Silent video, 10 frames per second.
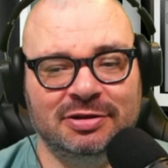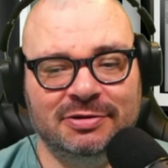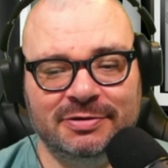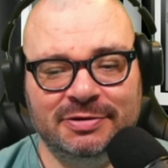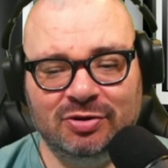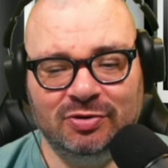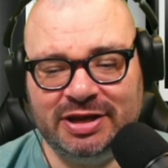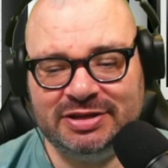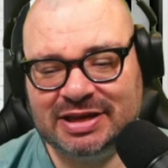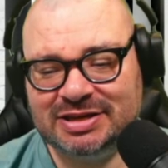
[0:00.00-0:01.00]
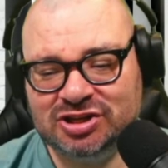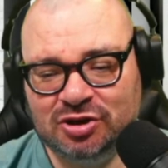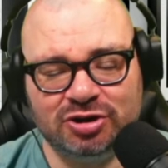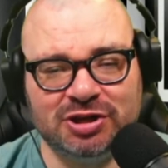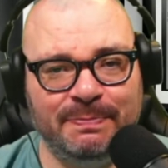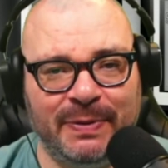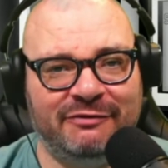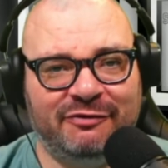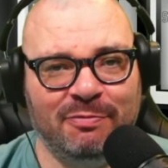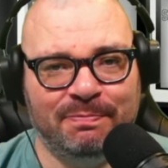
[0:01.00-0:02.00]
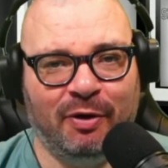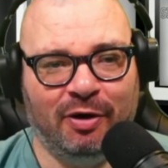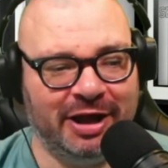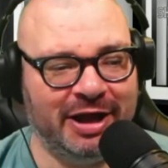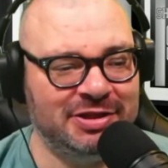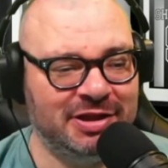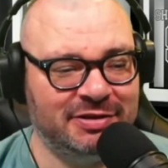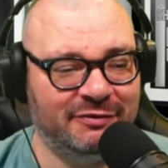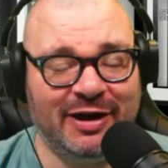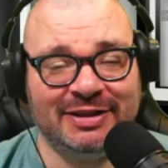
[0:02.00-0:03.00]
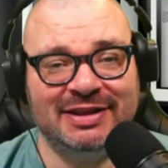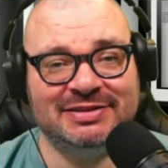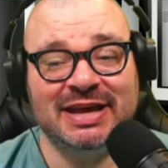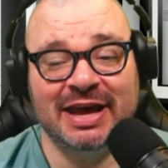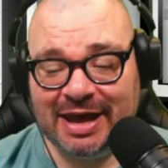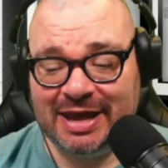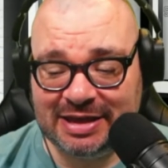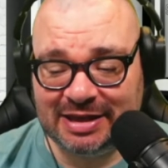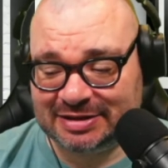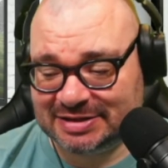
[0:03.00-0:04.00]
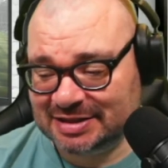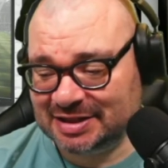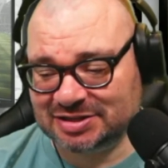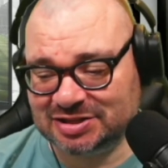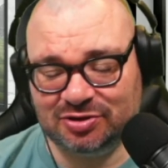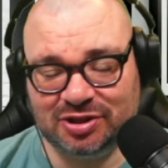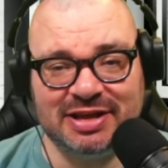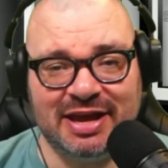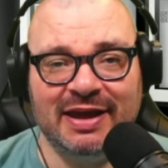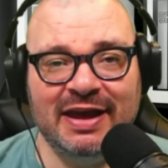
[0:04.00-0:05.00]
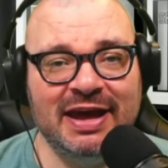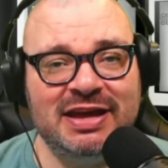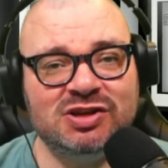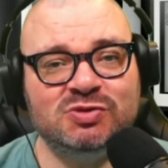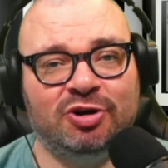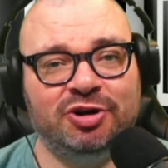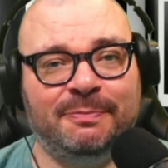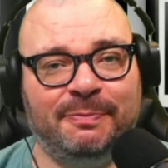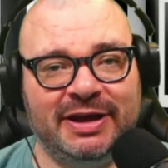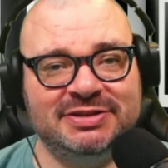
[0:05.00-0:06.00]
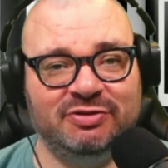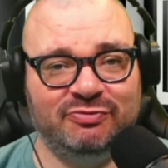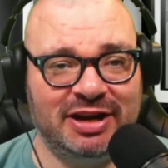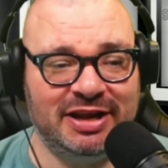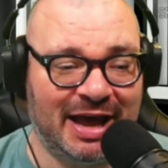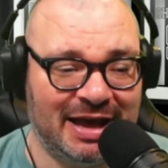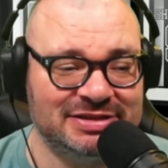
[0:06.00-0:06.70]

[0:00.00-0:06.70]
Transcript: You know, he's not a bad footballer. And the fact is, I said this the other day, he is one of the players that really has